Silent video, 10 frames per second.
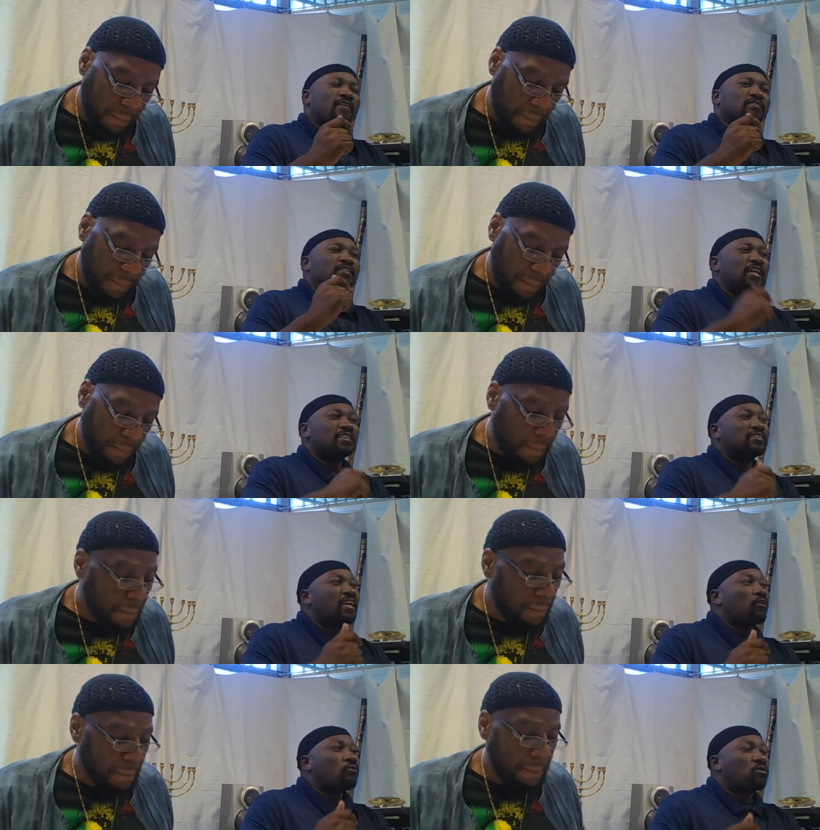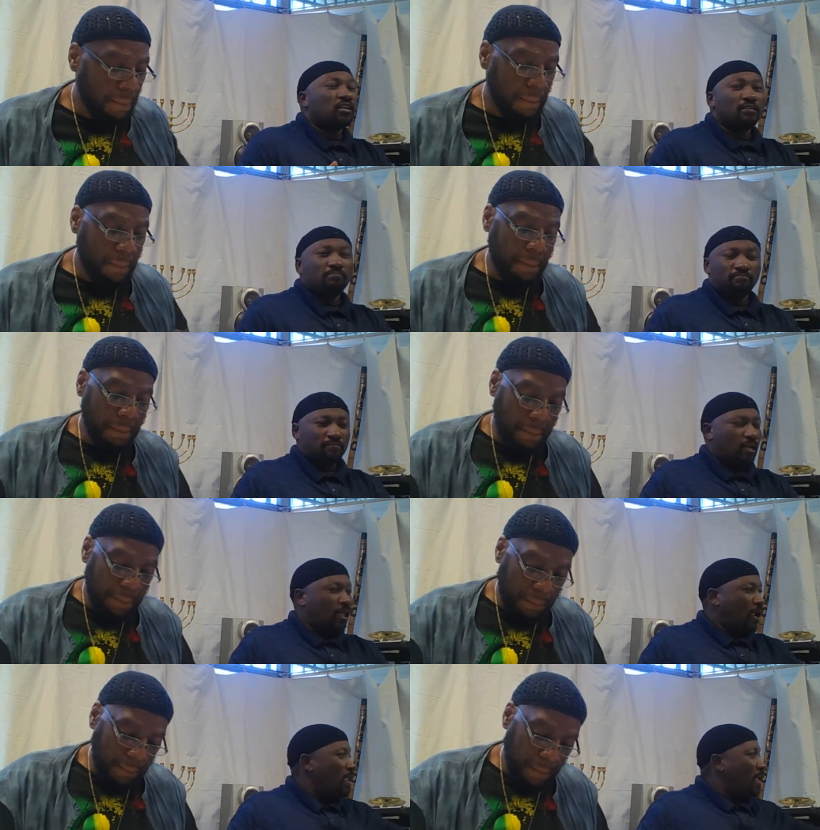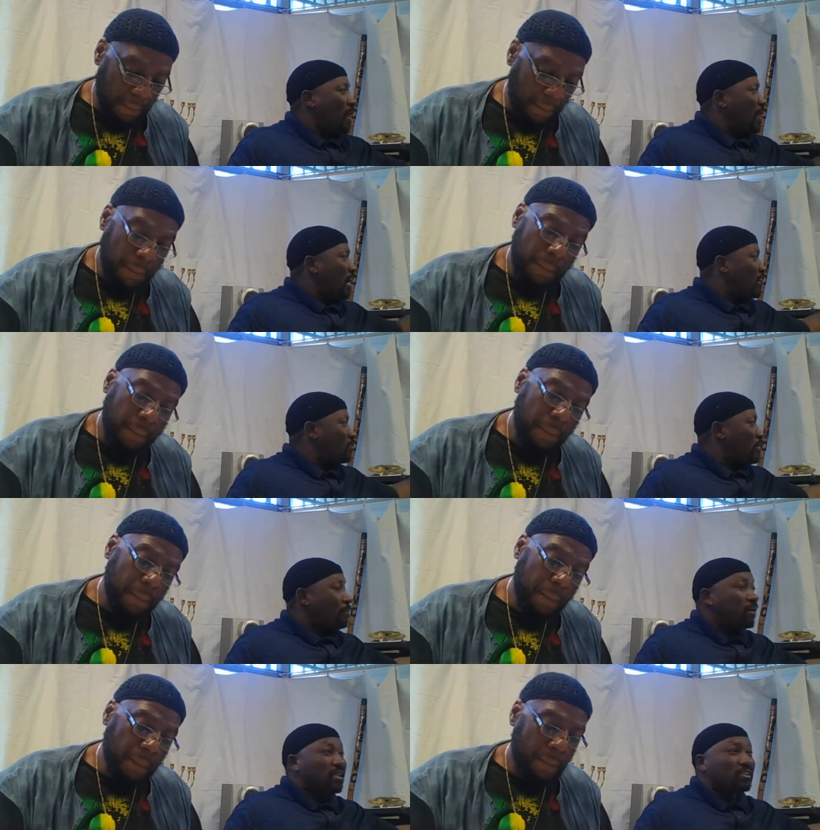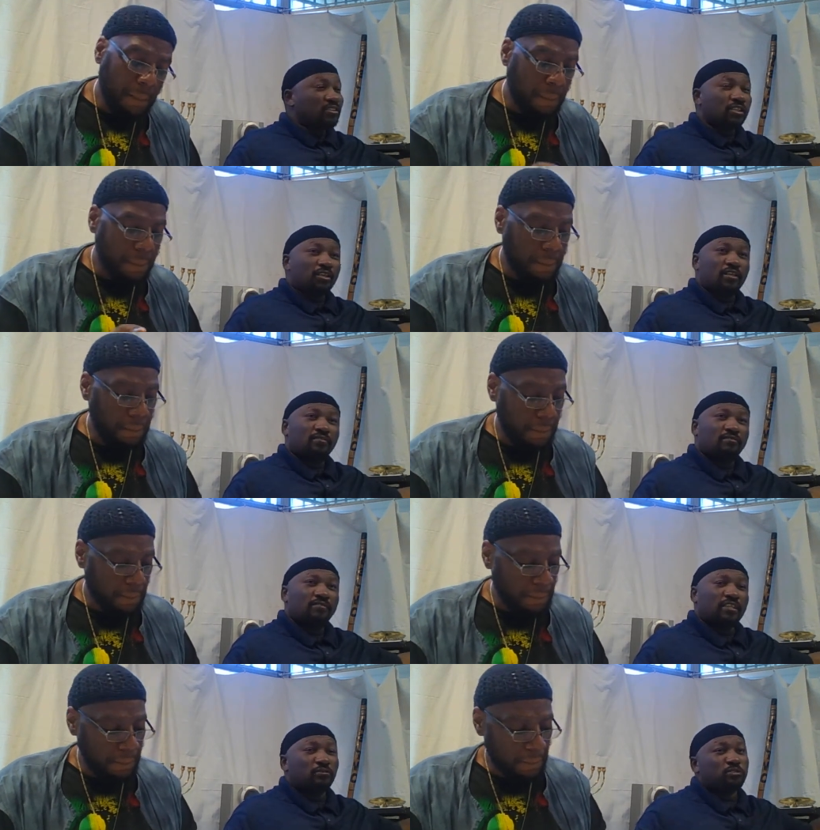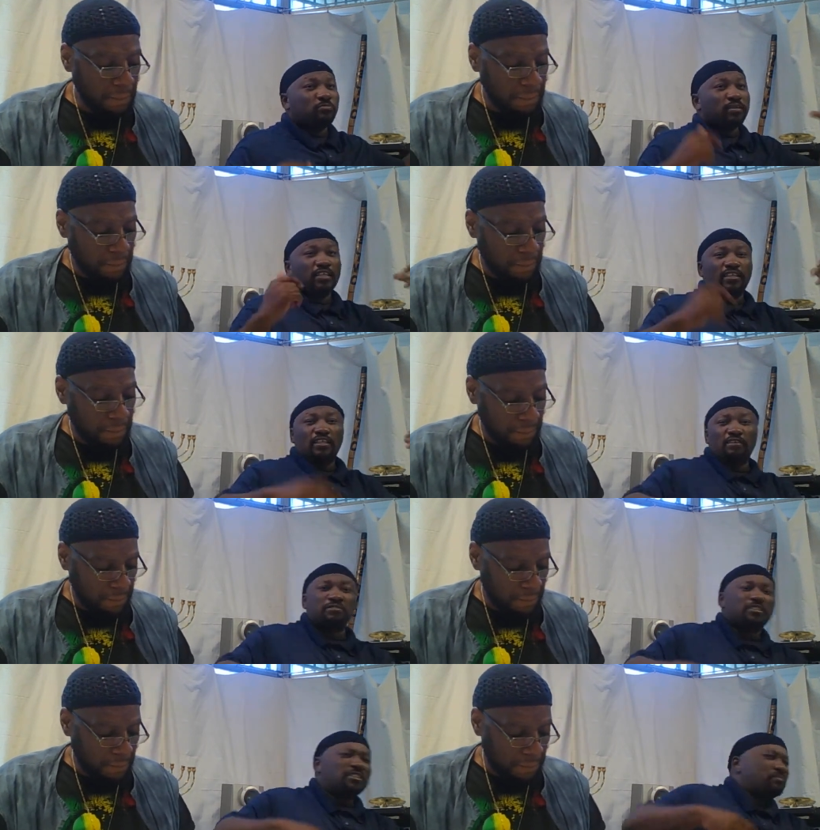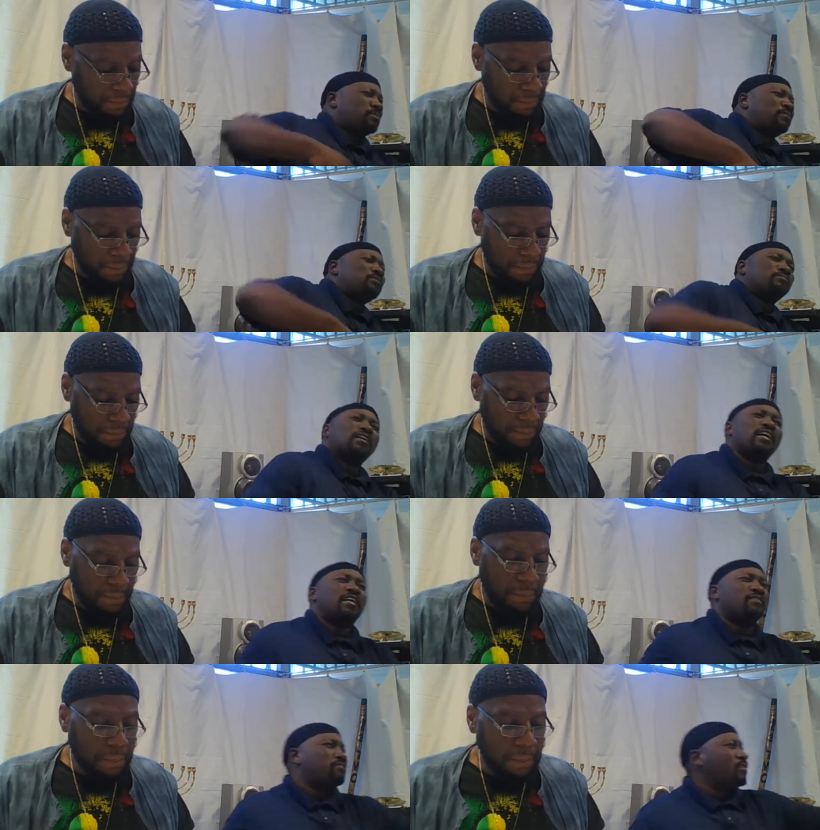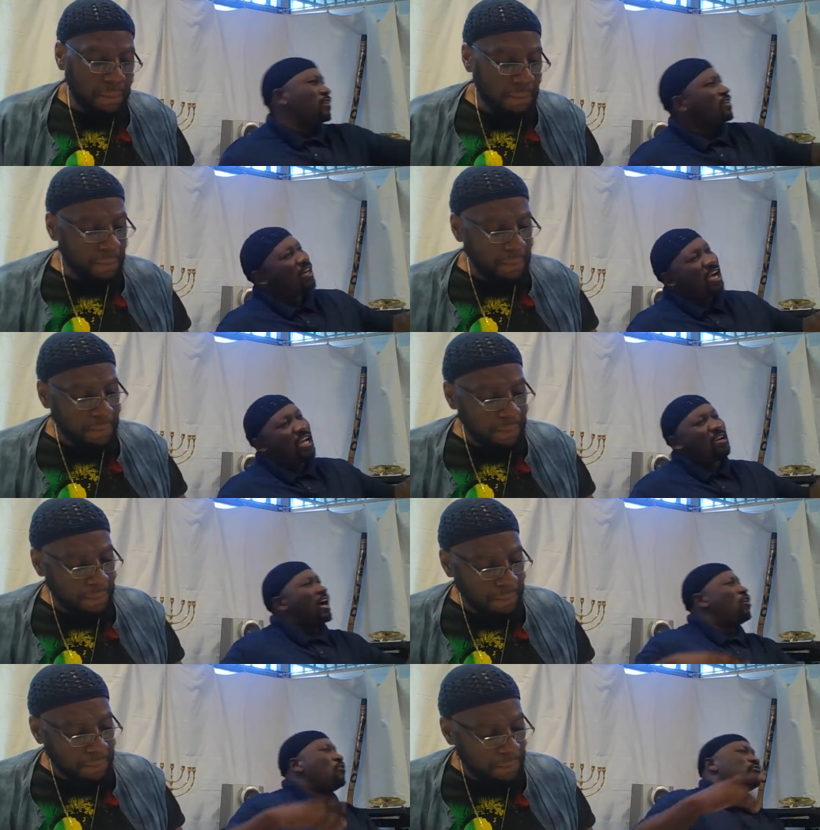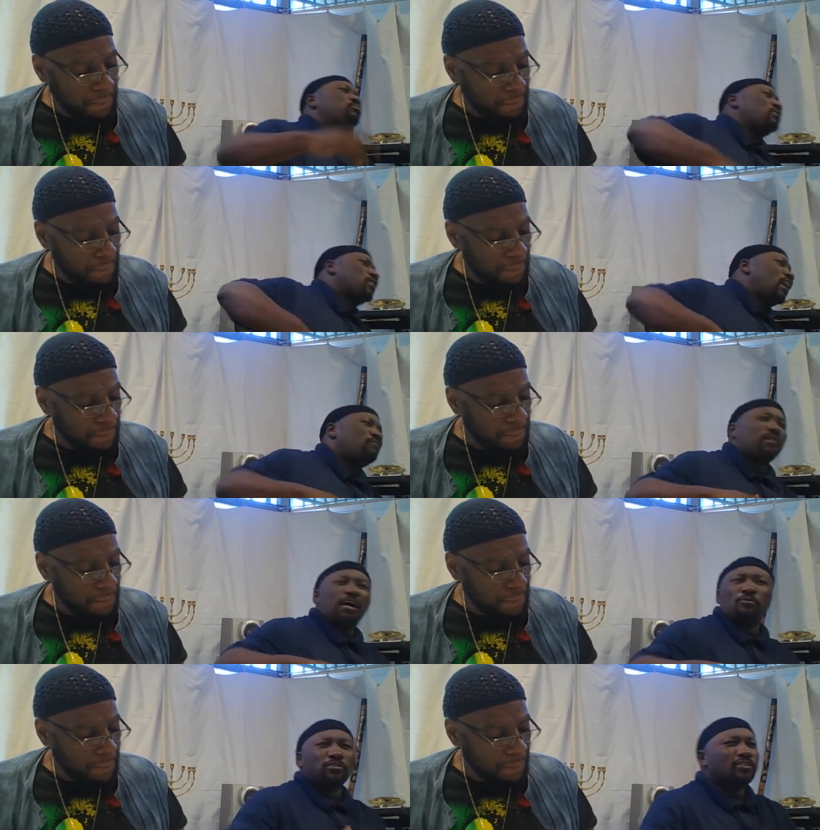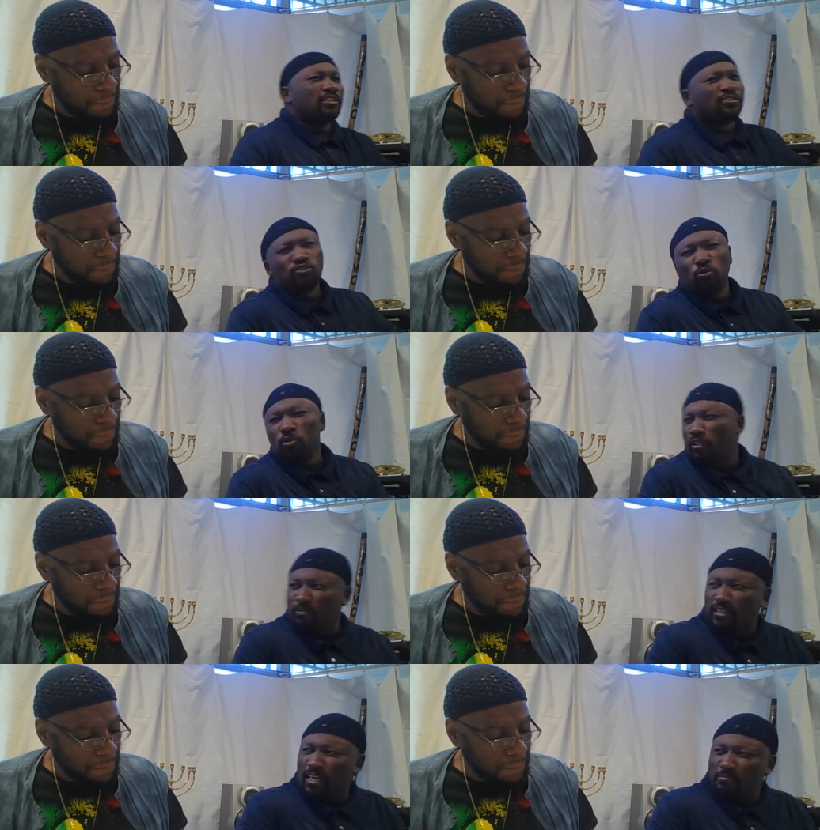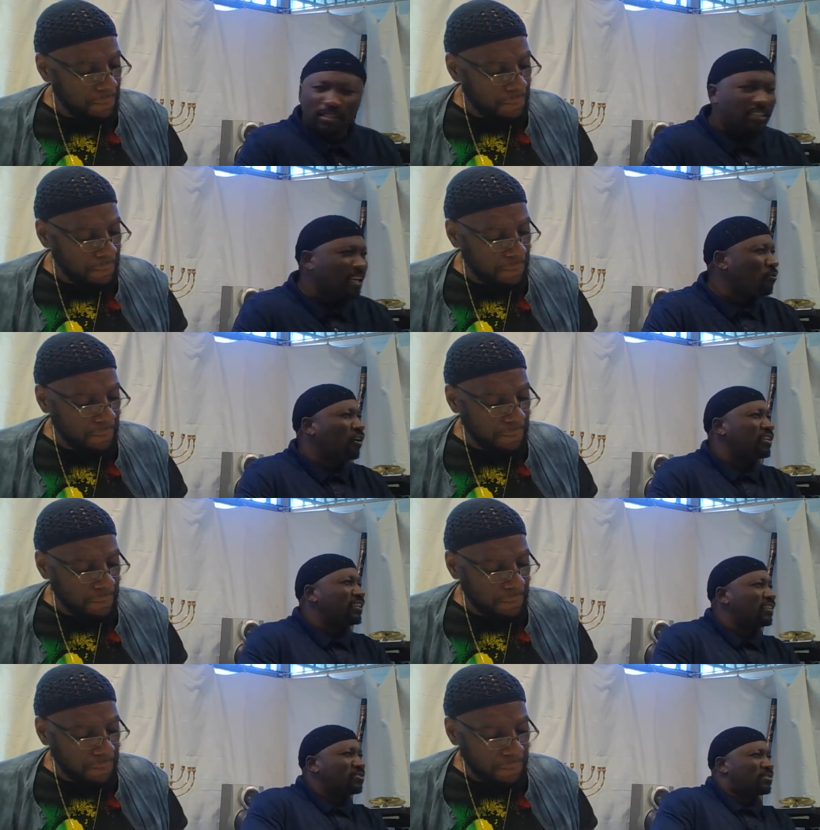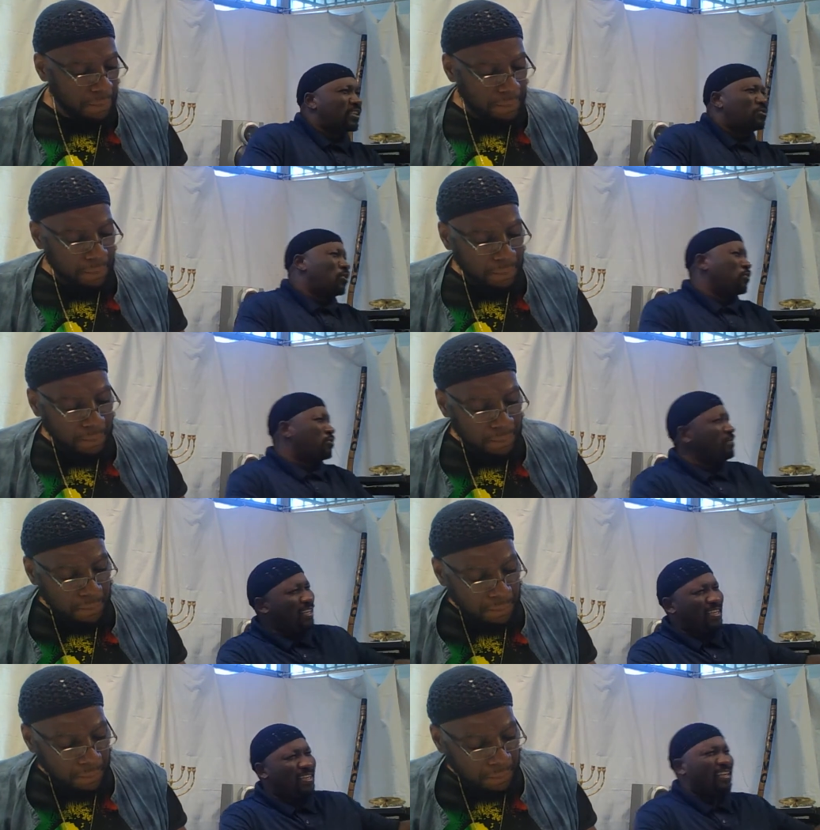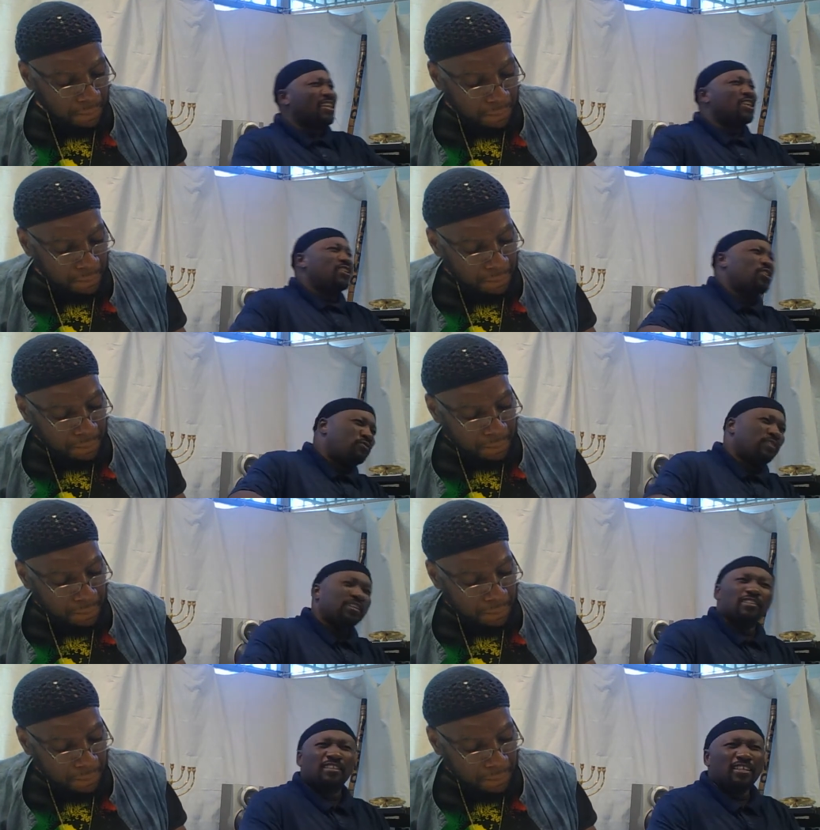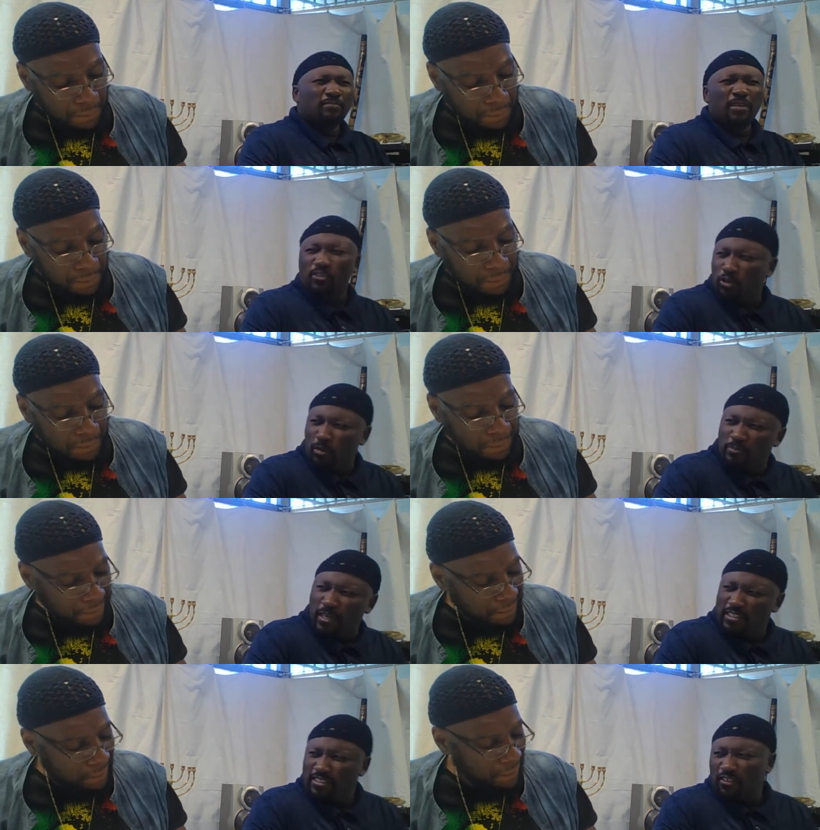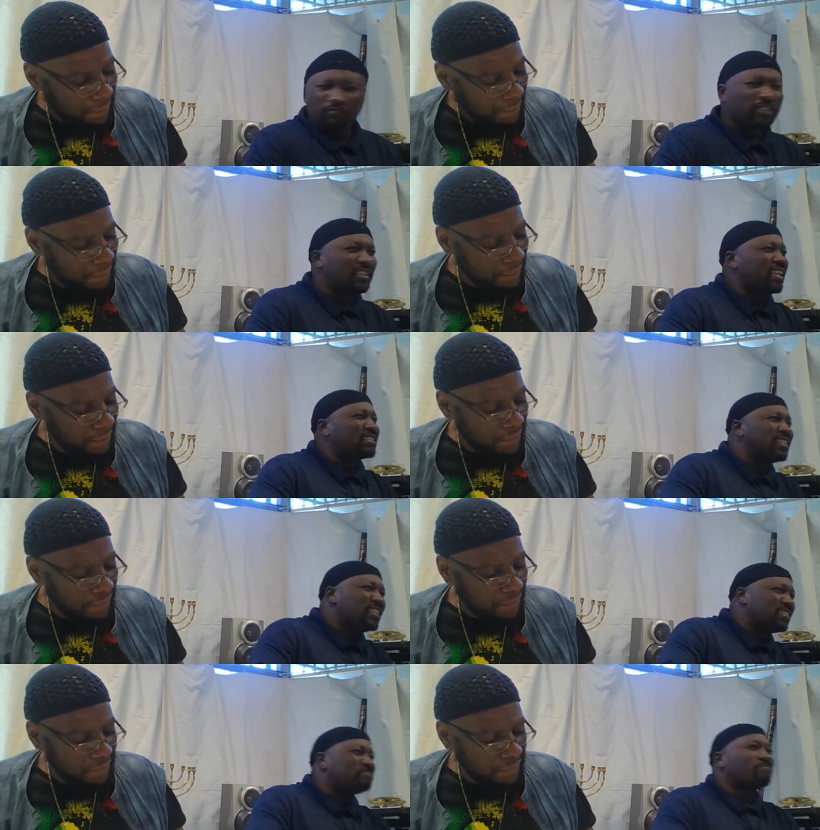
Speaker 1: the next day I woke up, I grabbed my guitar and I was playing. I was just I'm about I ain't I ain't I well I, I was just doing up in that bed. They walking in there, it's like, oh, man, you feeling good, man. Normal patients don't feel like this.